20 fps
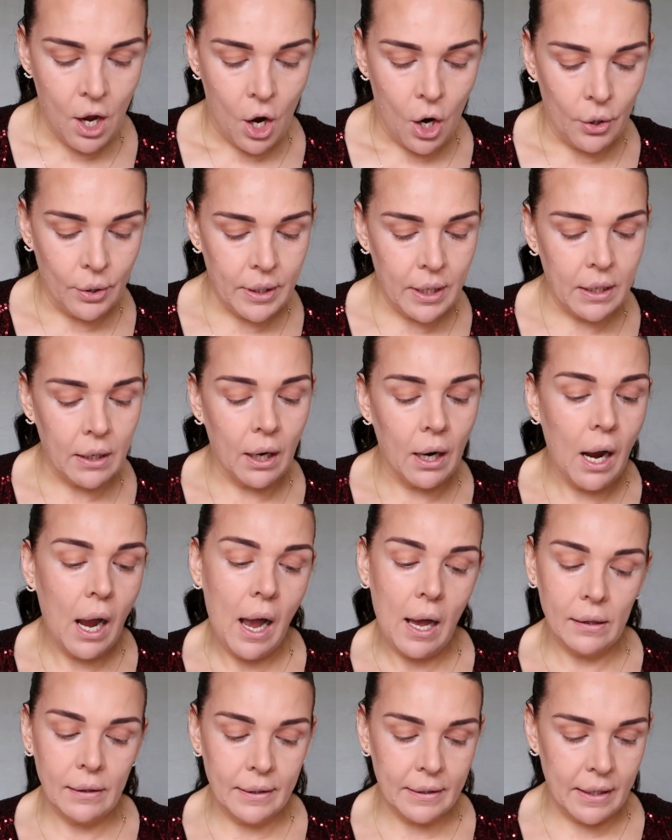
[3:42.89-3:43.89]
Okay,
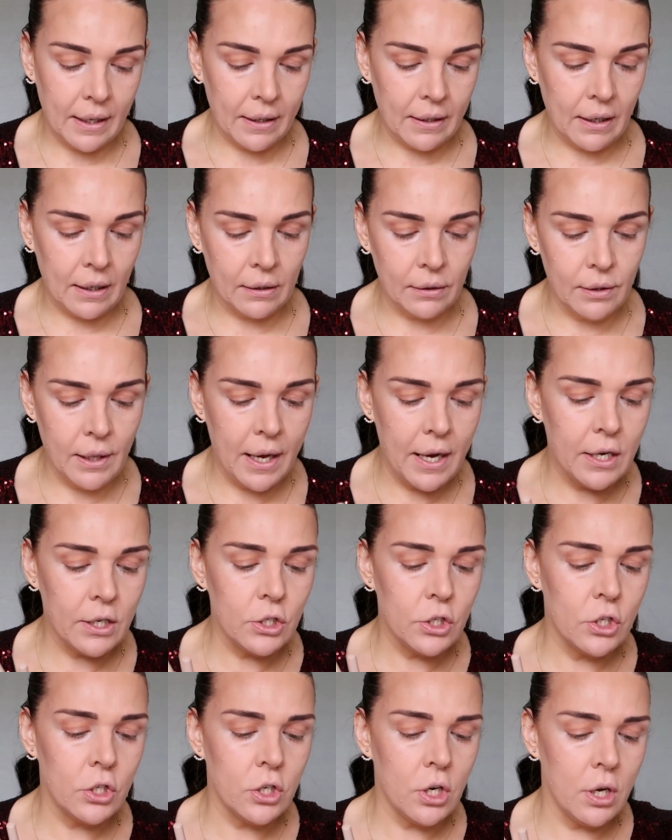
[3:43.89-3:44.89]
Holiday
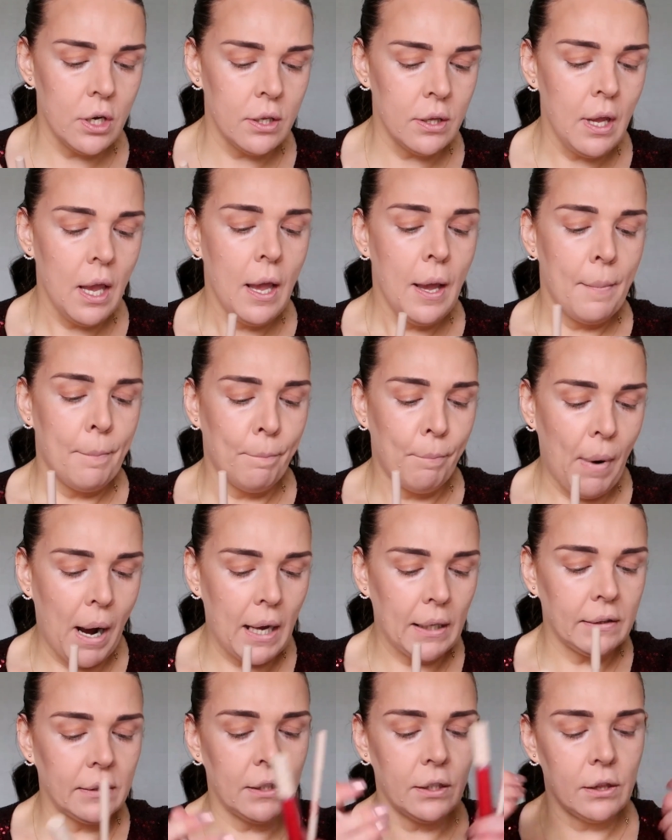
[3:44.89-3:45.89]
Collection
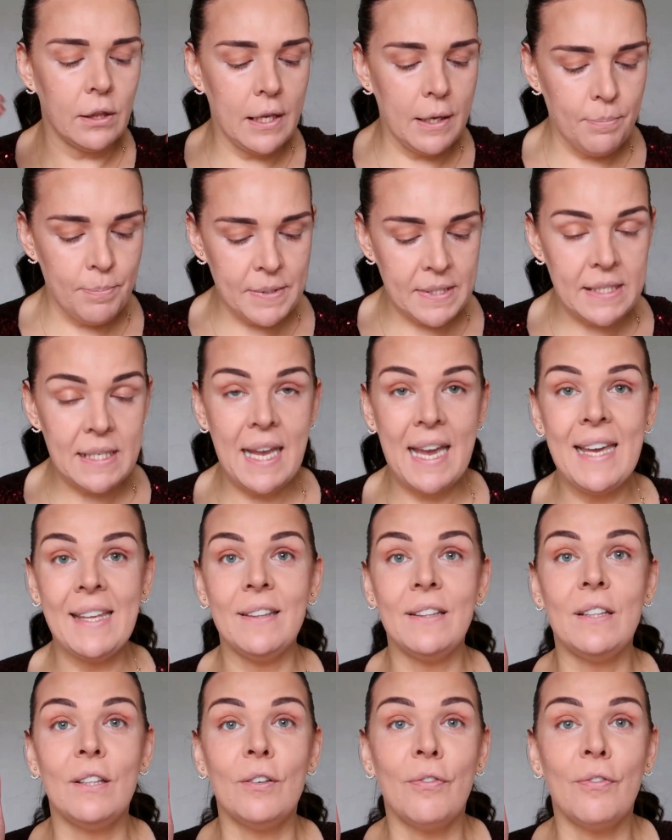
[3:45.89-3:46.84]
matte lip stain,